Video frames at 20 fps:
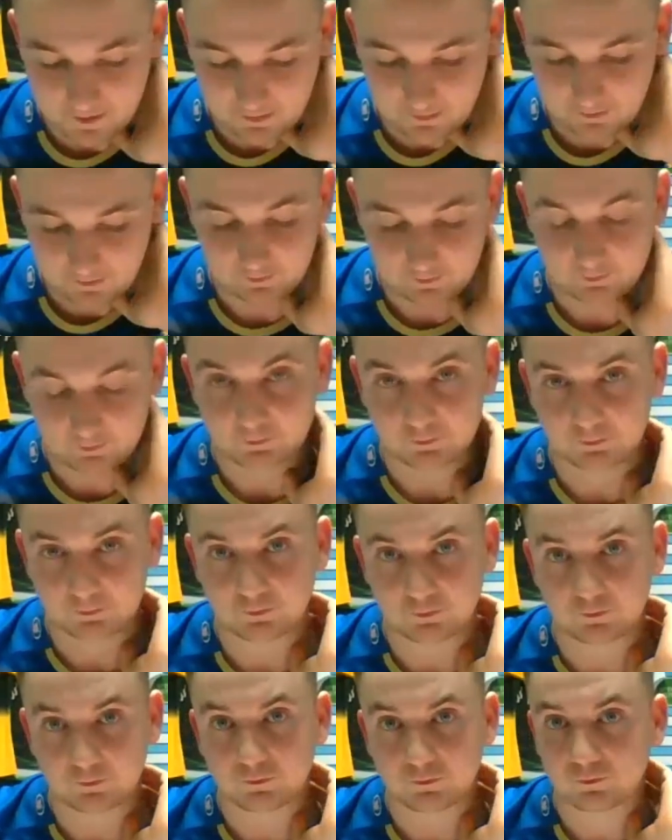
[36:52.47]
Well, that's what I'm
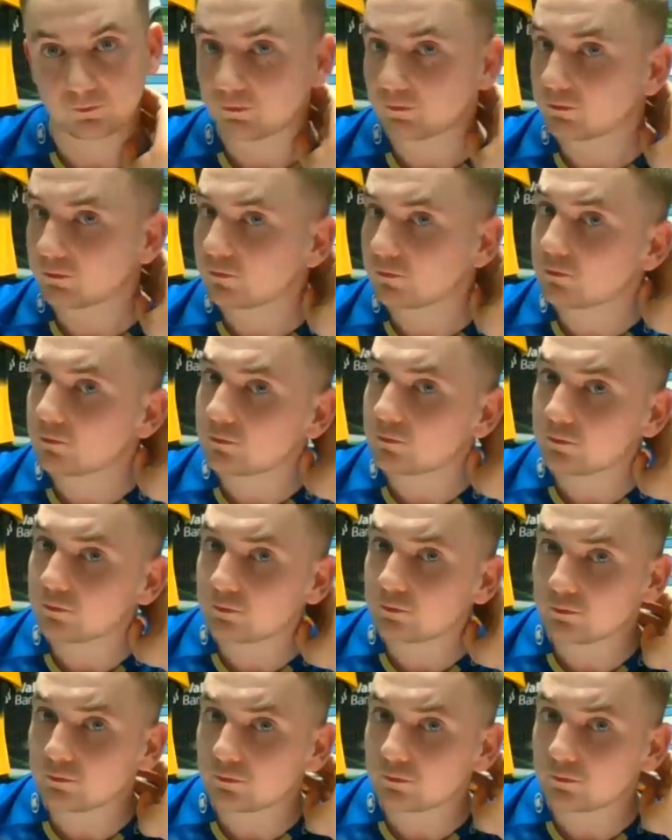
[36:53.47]
saying. Being the best
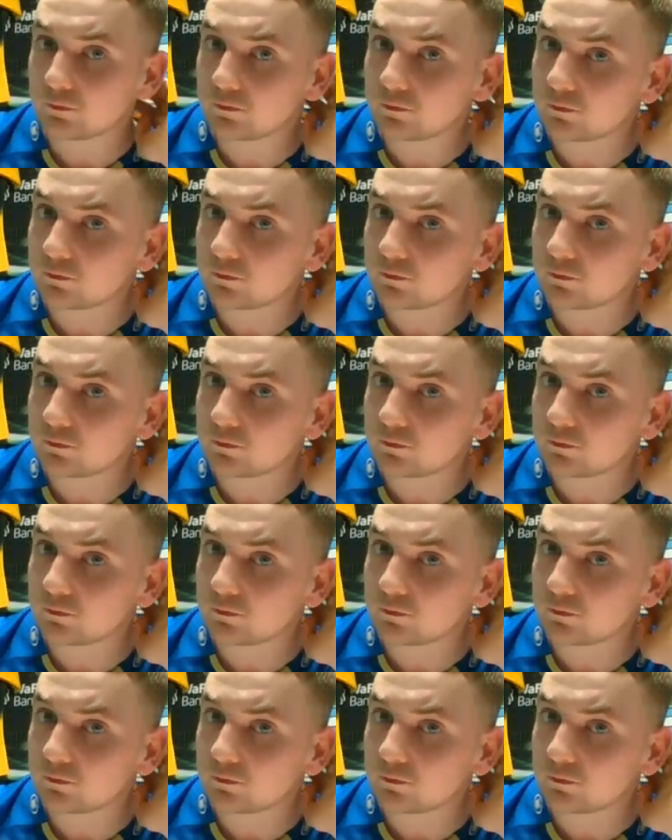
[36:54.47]
team